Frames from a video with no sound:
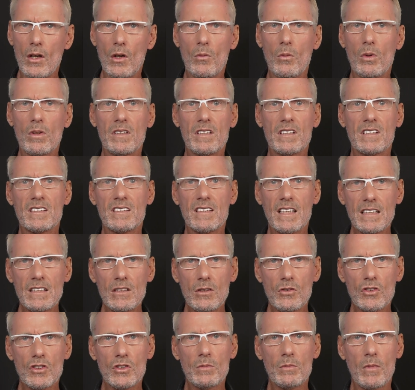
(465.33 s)
Well, it's
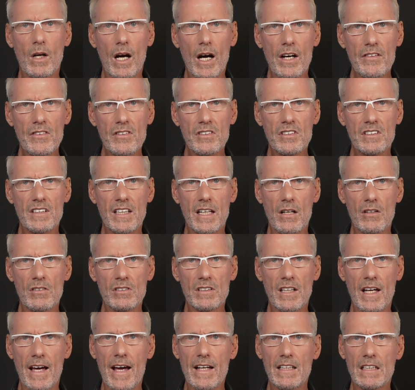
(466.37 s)
signals from other cells
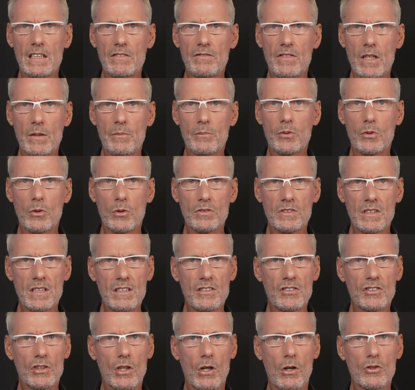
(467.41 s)
that activate
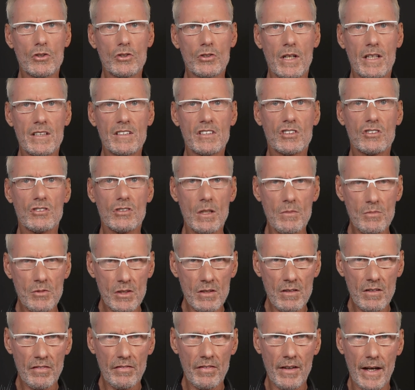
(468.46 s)
proteins called
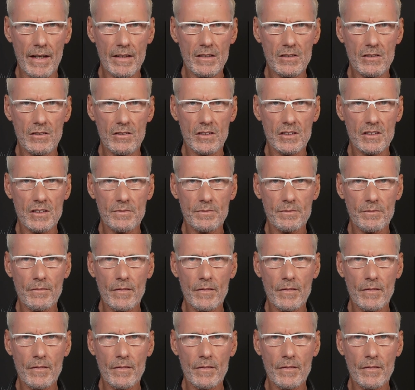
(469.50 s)
transcription factors.